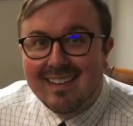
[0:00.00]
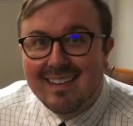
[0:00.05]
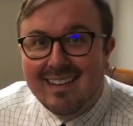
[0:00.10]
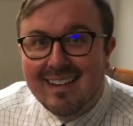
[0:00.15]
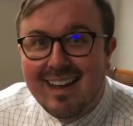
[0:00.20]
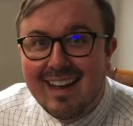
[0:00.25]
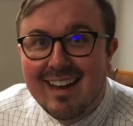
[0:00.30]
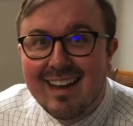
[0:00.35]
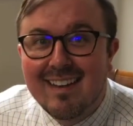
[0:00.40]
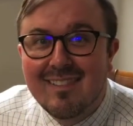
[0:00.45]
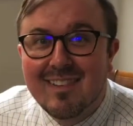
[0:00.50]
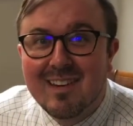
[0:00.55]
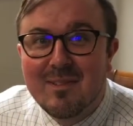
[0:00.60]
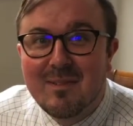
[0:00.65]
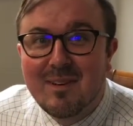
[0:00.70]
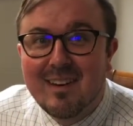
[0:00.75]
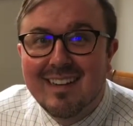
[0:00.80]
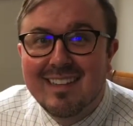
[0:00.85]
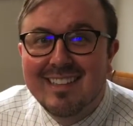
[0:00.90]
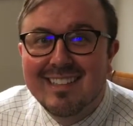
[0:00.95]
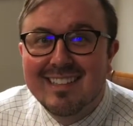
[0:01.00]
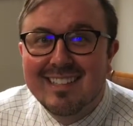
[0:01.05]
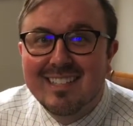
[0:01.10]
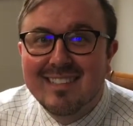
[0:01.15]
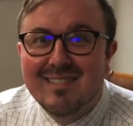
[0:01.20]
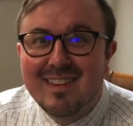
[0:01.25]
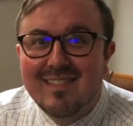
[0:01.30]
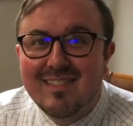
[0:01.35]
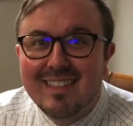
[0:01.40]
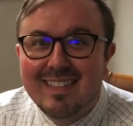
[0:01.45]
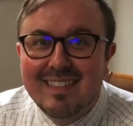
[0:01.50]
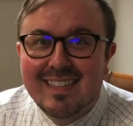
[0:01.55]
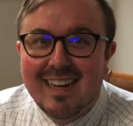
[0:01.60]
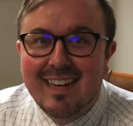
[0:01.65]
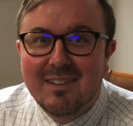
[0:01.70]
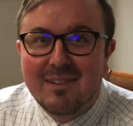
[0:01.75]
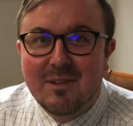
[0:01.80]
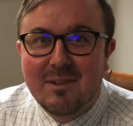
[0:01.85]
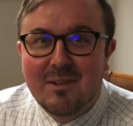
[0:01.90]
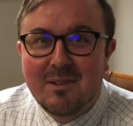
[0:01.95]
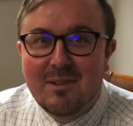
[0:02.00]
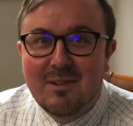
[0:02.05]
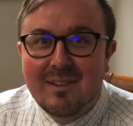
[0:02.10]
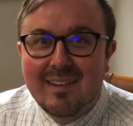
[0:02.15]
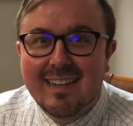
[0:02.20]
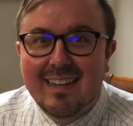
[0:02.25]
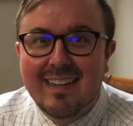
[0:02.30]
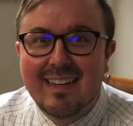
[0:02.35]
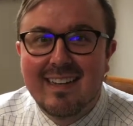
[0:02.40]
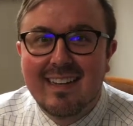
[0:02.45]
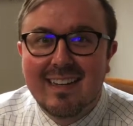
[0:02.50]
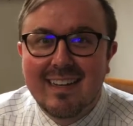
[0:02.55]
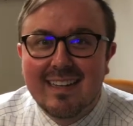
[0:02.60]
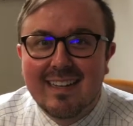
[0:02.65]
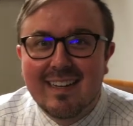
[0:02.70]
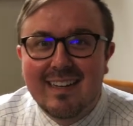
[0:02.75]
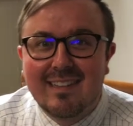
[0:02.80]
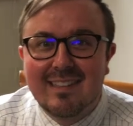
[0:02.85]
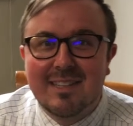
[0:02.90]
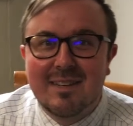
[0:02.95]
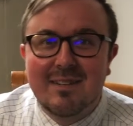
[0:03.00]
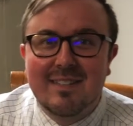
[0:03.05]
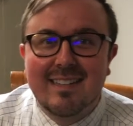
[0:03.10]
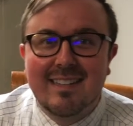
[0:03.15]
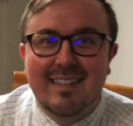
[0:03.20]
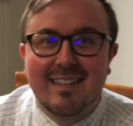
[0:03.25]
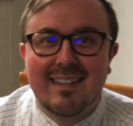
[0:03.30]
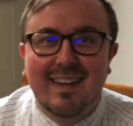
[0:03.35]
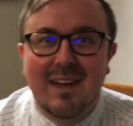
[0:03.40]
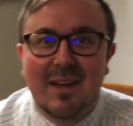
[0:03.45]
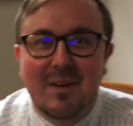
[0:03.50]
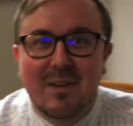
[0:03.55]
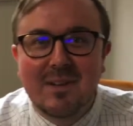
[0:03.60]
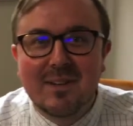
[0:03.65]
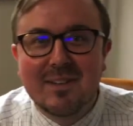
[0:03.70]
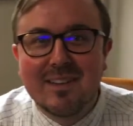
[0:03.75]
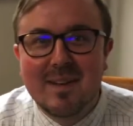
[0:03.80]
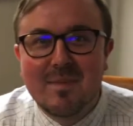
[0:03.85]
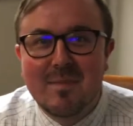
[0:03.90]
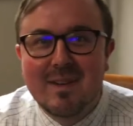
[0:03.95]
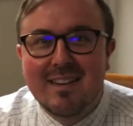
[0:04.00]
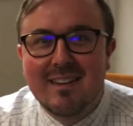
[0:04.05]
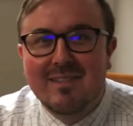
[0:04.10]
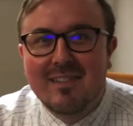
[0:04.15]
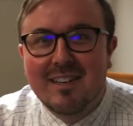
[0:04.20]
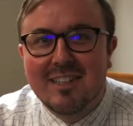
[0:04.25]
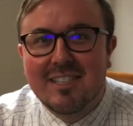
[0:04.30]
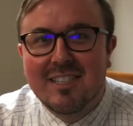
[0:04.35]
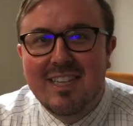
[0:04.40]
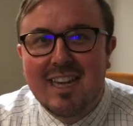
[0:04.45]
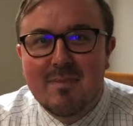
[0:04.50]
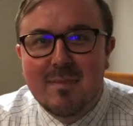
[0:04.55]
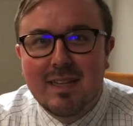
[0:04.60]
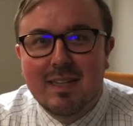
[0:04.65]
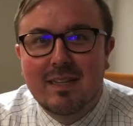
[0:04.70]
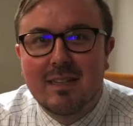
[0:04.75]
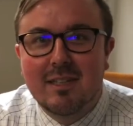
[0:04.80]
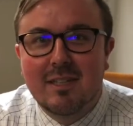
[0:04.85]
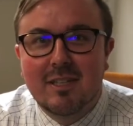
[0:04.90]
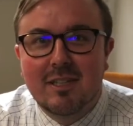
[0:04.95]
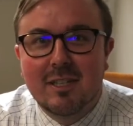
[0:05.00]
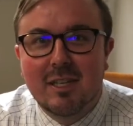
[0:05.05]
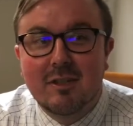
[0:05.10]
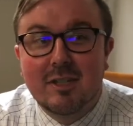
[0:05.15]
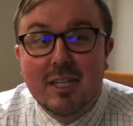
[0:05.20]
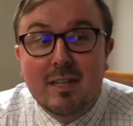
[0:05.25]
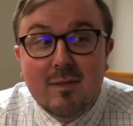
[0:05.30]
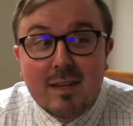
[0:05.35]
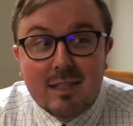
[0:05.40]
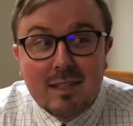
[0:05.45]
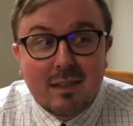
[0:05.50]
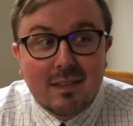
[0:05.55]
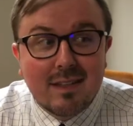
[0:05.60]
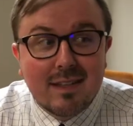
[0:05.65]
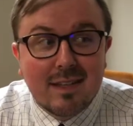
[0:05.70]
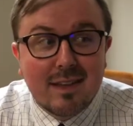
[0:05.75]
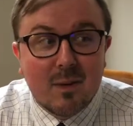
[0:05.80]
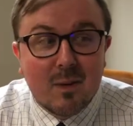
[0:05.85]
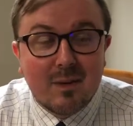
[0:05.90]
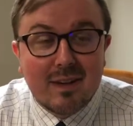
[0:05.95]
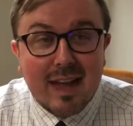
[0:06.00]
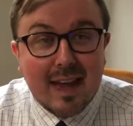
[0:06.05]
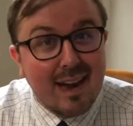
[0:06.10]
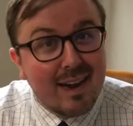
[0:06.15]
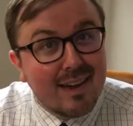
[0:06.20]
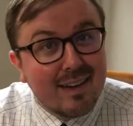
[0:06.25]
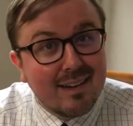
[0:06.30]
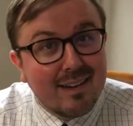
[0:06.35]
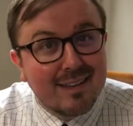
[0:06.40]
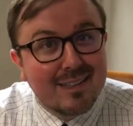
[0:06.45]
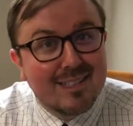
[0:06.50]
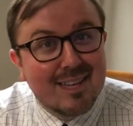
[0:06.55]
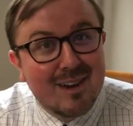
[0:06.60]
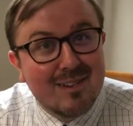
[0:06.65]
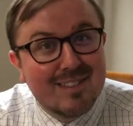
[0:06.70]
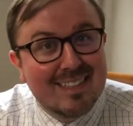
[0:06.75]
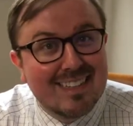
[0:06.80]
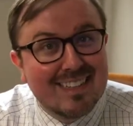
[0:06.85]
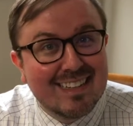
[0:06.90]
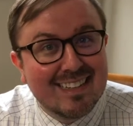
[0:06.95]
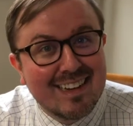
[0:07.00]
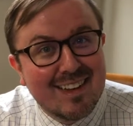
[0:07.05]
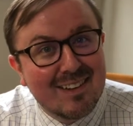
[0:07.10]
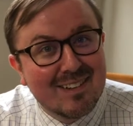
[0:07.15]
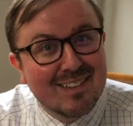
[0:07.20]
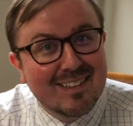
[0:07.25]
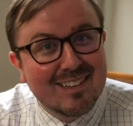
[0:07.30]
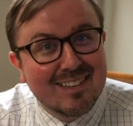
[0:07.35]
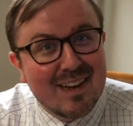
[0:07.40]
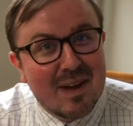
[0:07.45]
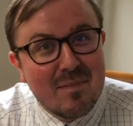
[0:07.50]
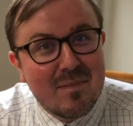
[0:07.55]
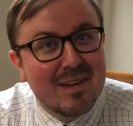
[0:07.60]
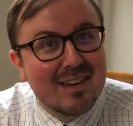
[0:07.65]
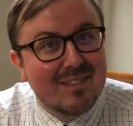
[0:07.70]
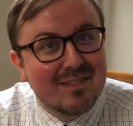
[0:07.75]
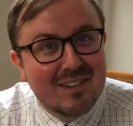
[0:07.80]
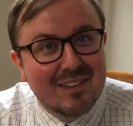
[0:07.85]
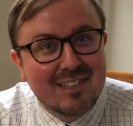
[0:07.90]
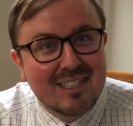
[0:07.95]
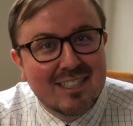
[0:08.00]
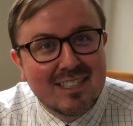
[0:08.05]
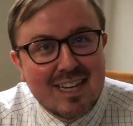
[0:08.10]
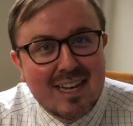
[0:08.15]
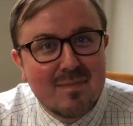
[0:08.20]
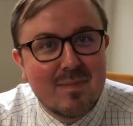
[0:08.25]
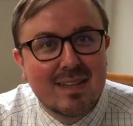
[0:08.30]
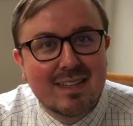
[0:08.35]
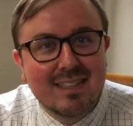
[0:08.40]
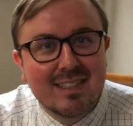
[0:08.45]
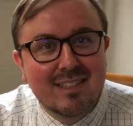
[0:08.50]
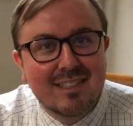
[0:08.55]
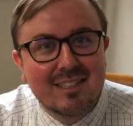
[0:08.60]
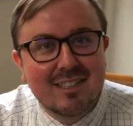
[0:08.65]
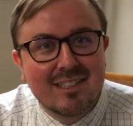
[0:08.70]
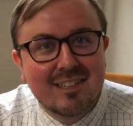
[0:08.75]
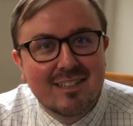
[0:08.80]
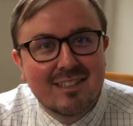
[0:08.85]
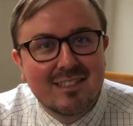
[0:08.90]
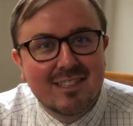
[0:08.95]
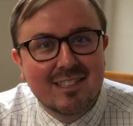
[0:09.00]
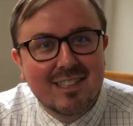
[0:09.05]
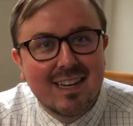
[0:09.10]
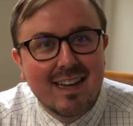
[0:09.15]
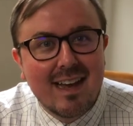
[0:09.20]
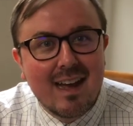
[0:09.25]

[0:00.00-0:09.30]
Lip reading: Hey everyone, this is Reverend Taylor Lloyd, Associate Elder at Benton First United Methodist Church, and recently ordained Associate Elder at Benton First United Methodist Church.